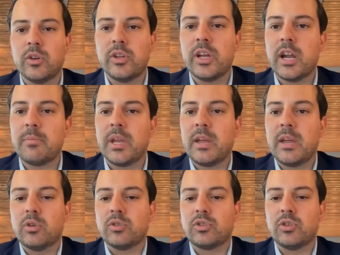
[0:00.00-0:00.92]
You got to be
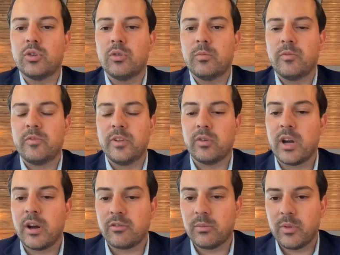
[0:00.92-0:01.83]
able to feel
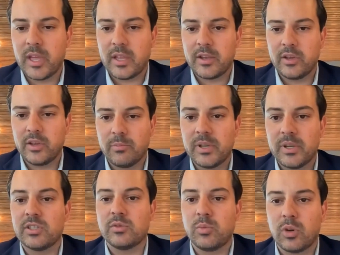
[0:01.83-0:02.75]
comfortable that your
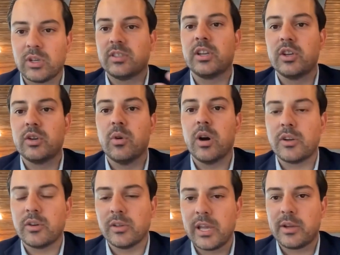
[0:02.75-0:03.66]
business will continue on,
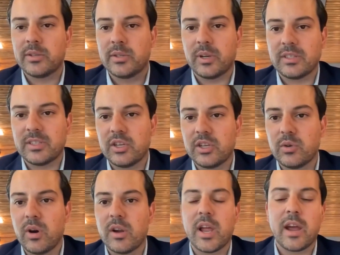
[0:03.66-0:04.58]
your legacy will
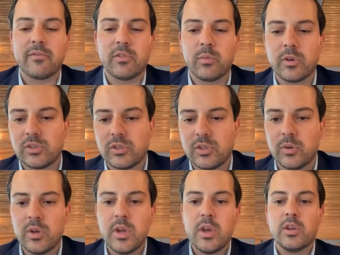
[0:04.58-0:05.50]
continue on afterwards too.